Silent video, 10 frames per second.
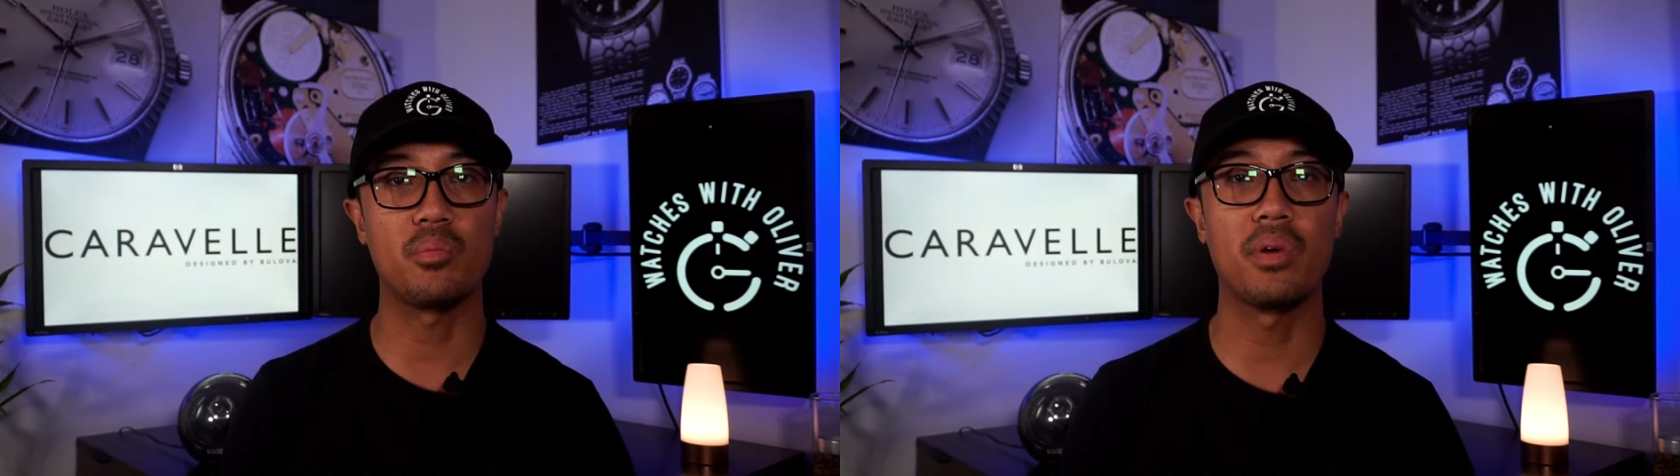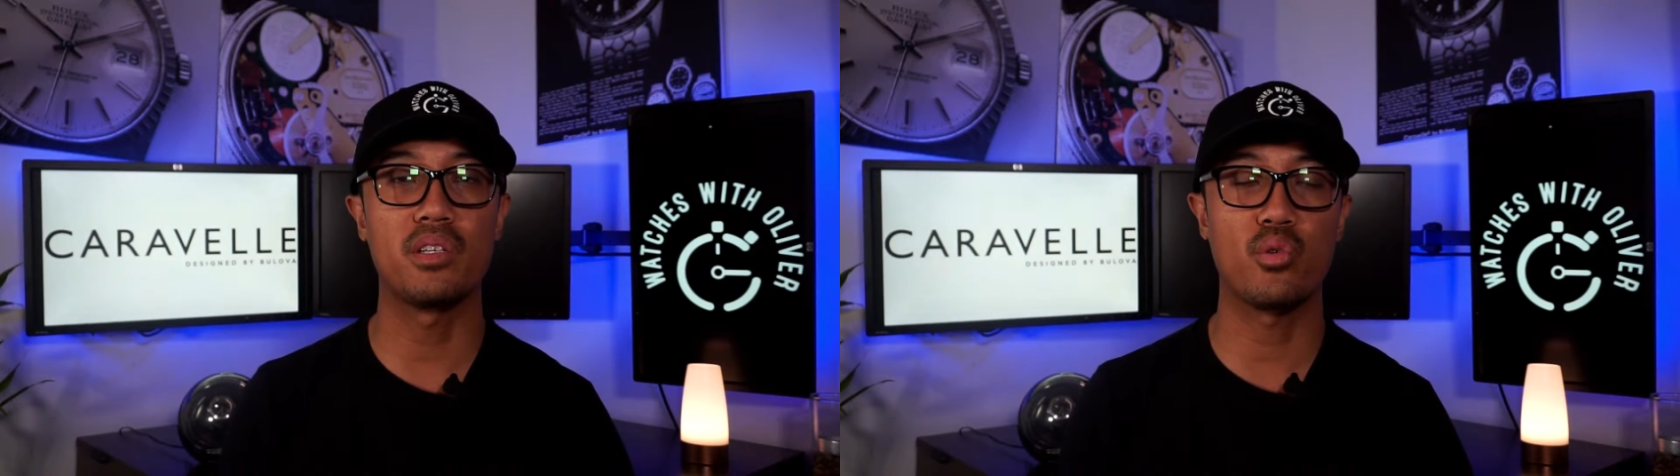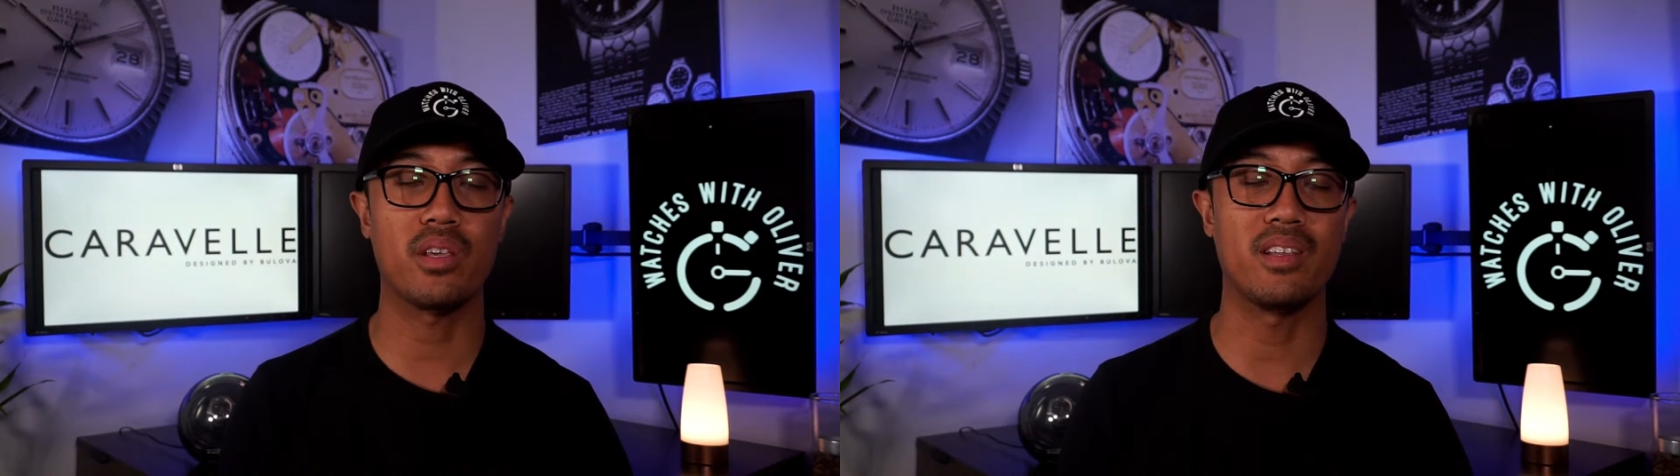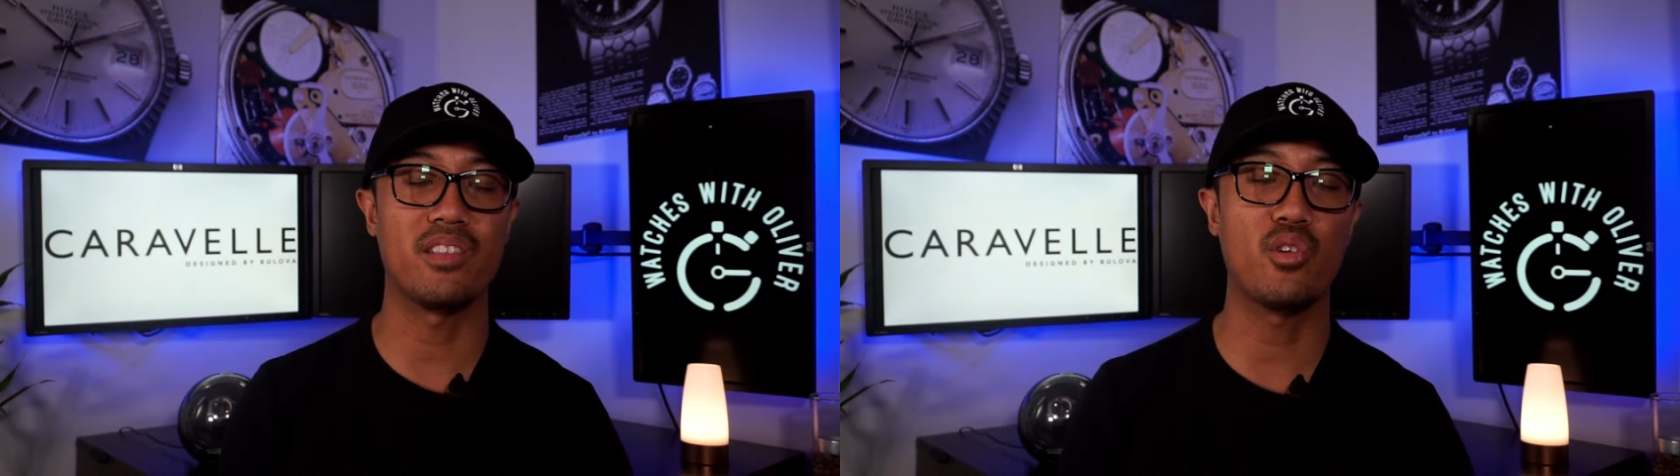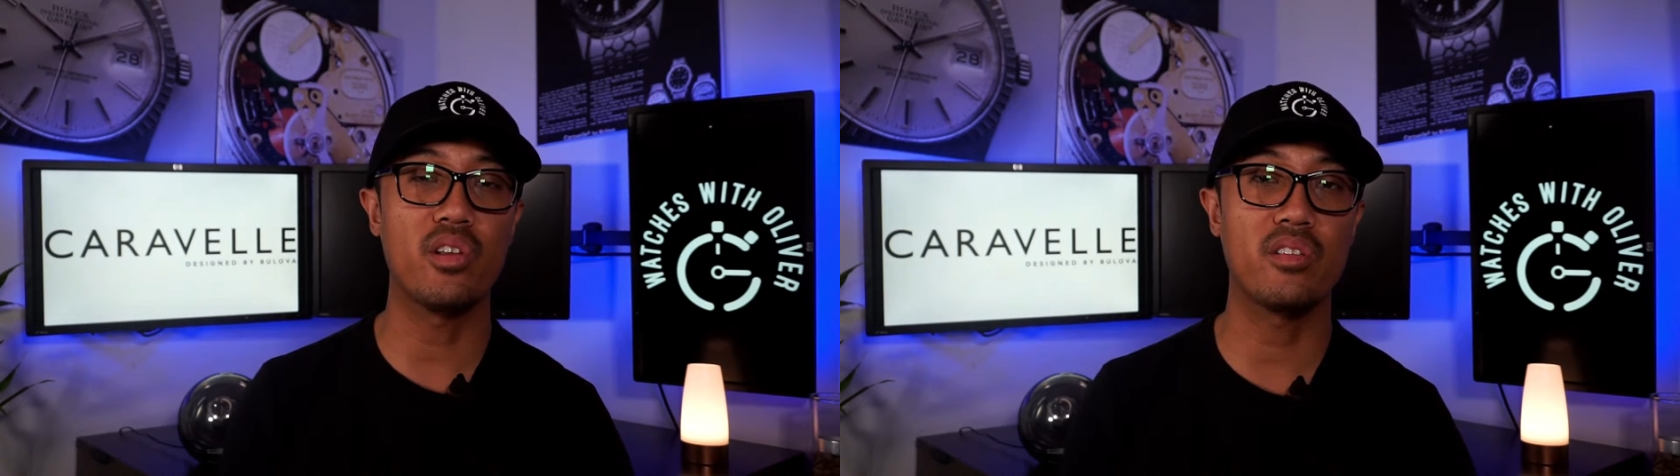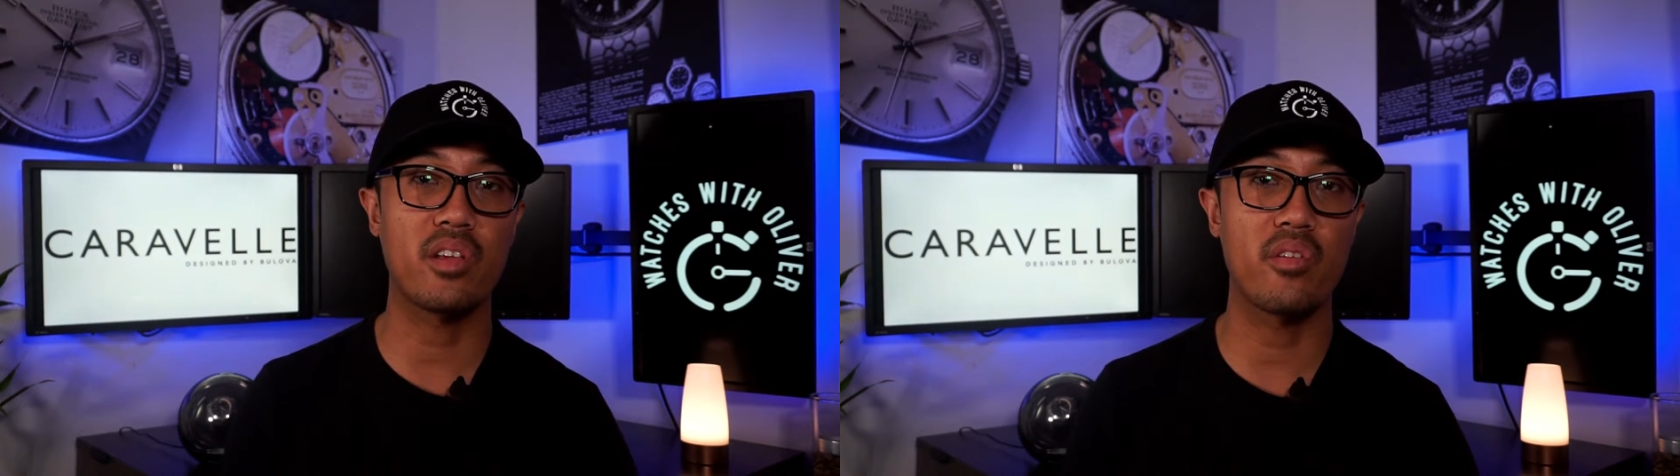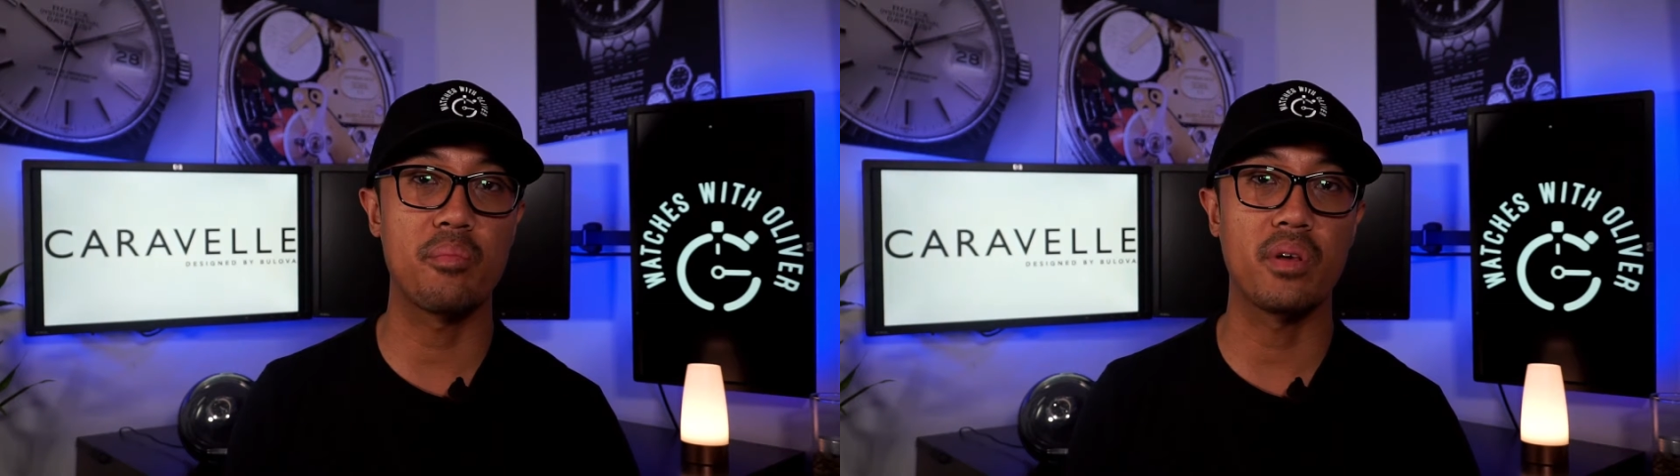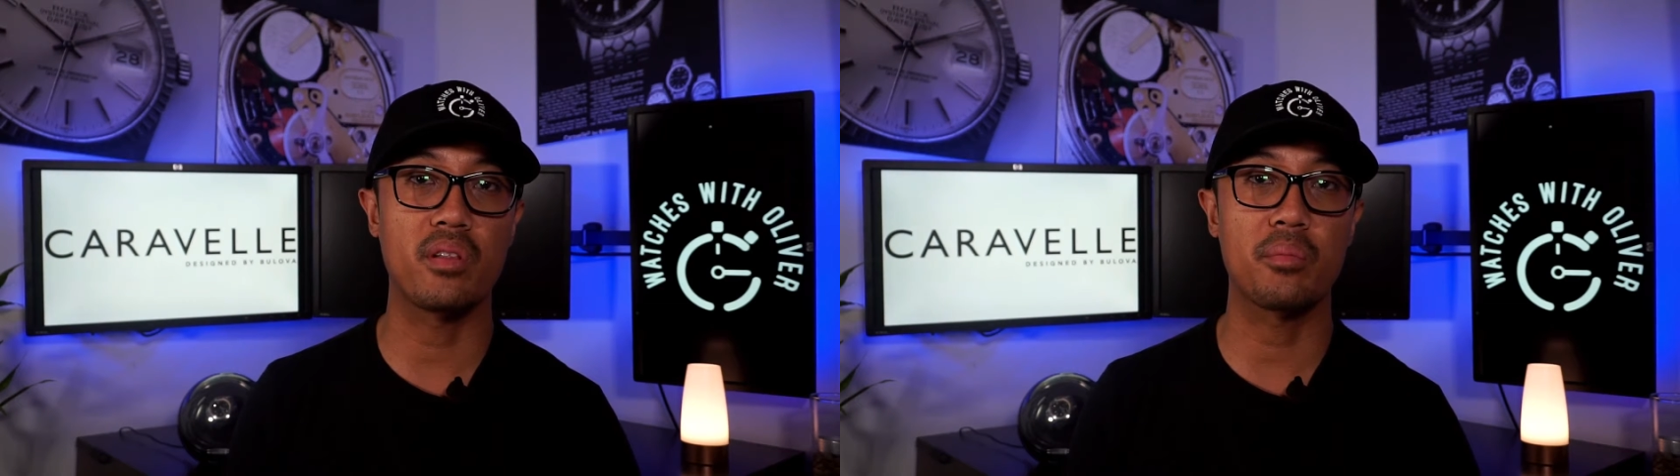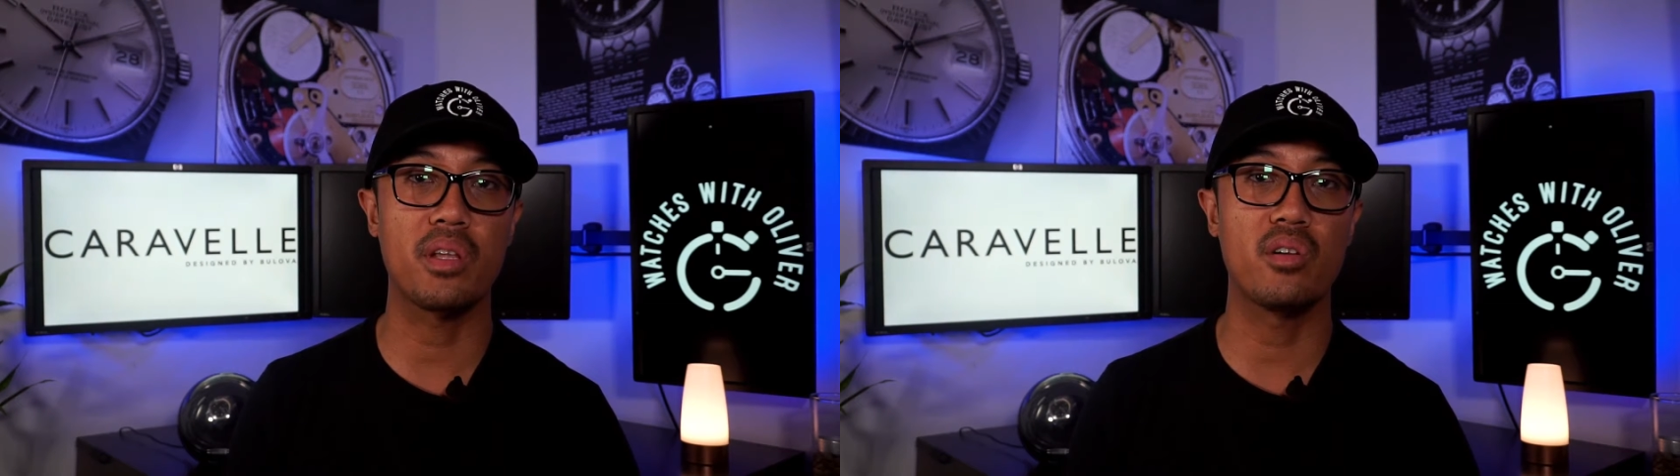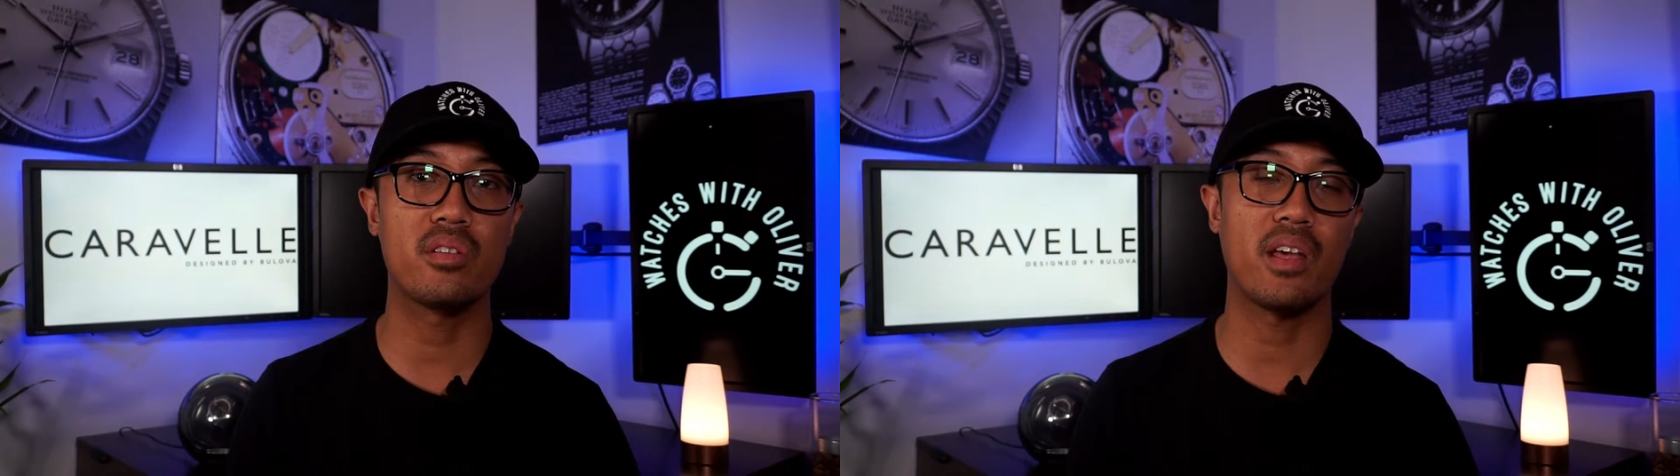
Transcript: measuring in 37 millimeters,